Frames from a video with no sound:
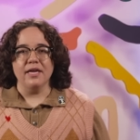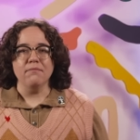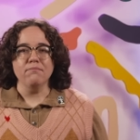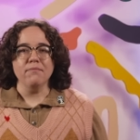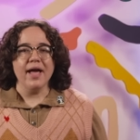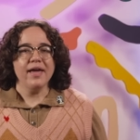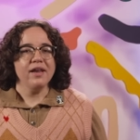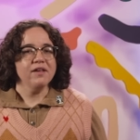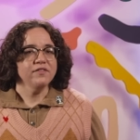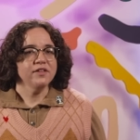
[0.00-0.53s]
It
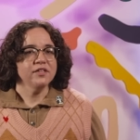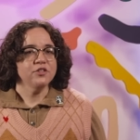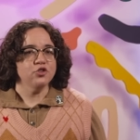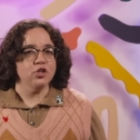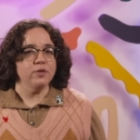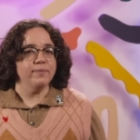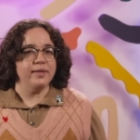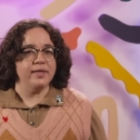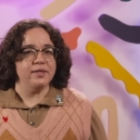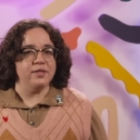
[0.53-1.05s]
might have
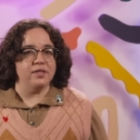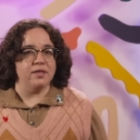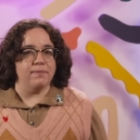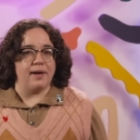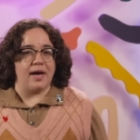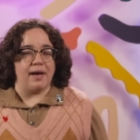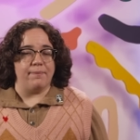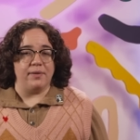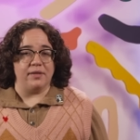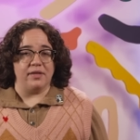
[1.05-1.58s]
contributed to the
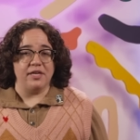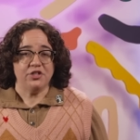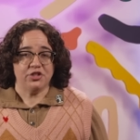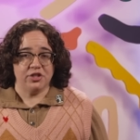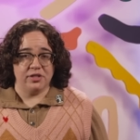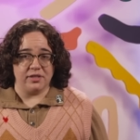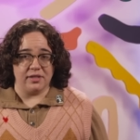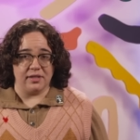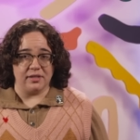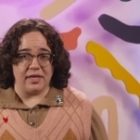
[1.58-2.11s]

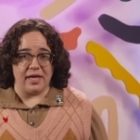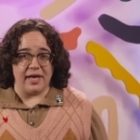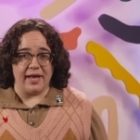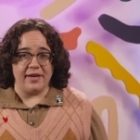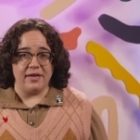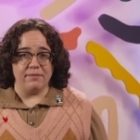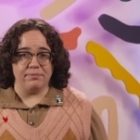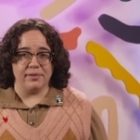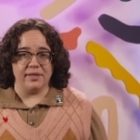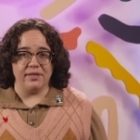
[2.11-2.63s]
population
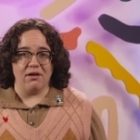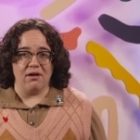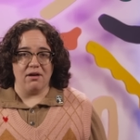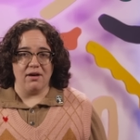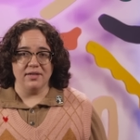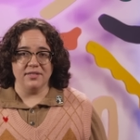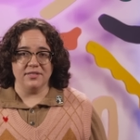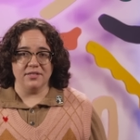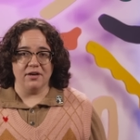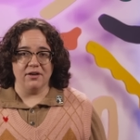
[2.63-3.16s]
decline, but
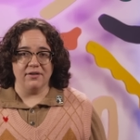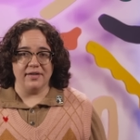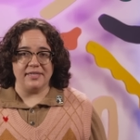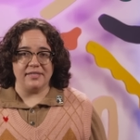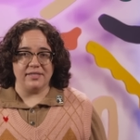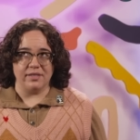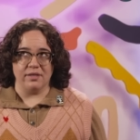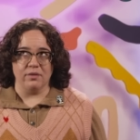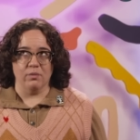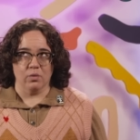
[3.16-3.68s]
odds are
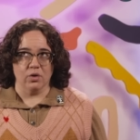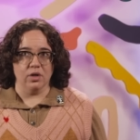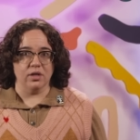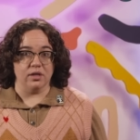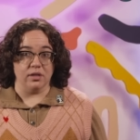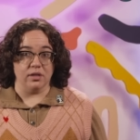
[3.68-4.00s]
it didn't work